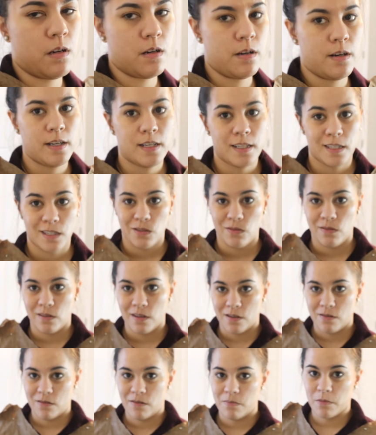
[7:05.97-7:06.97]
All right, so
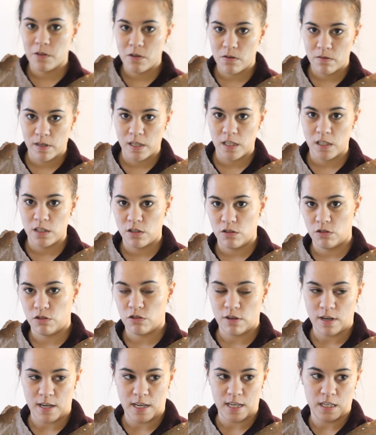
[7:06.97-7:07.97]
now I'm going to
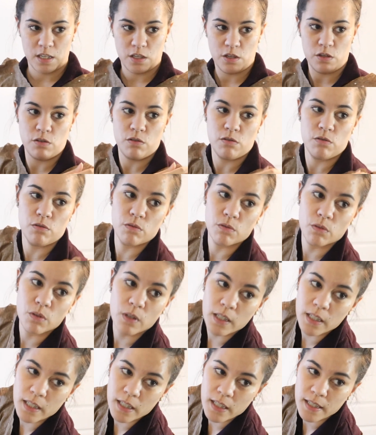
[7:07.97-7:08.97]
try
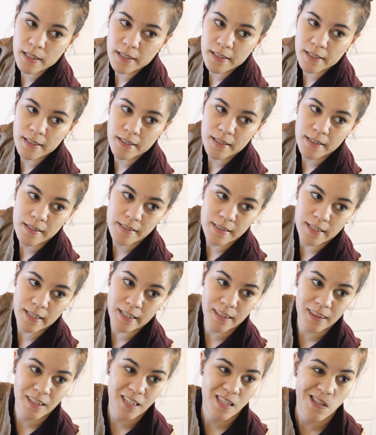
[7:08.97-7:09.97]
to
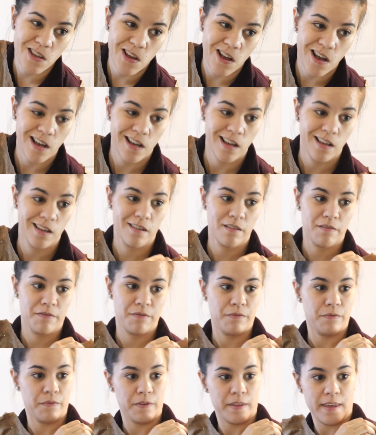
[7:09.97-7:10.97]
take this
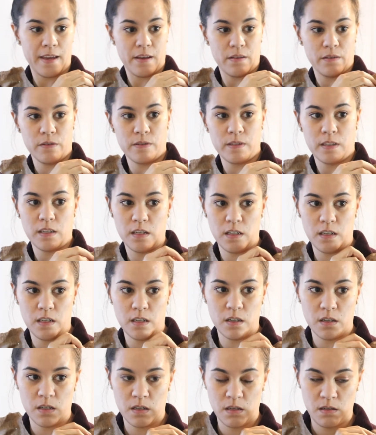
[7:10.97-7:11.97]
off without
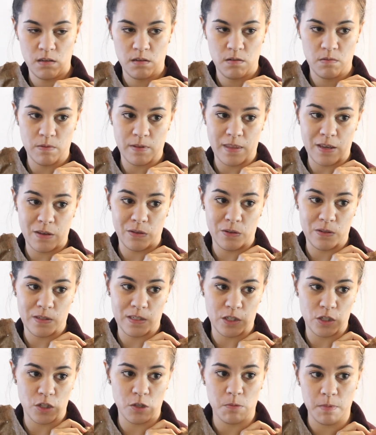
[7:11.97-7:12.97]
losing
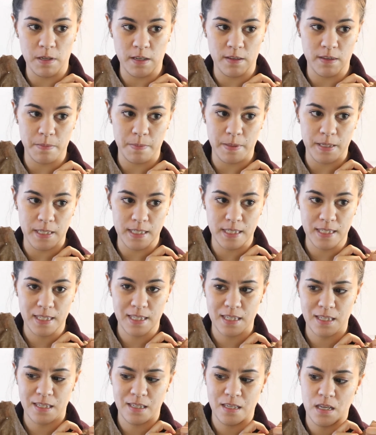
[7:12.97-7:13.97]
too many of the
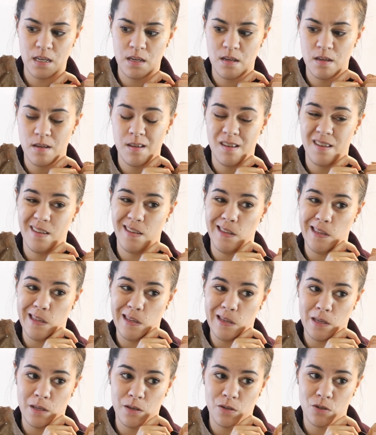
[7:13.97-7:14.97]
pins
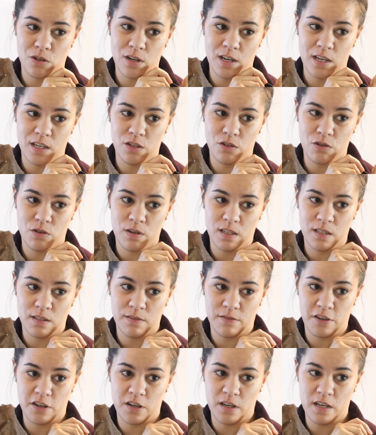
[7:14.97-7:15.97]
and try to
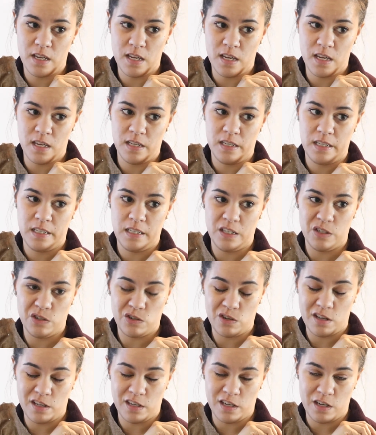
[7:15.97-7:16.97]
transfer it and
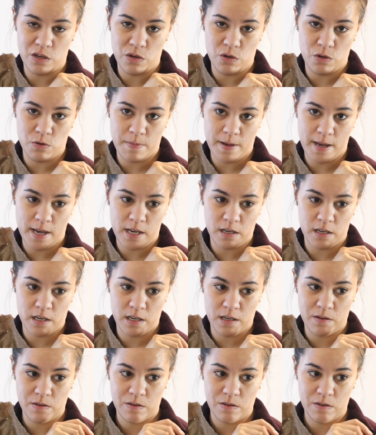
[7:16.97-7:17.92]
draw a new pattern.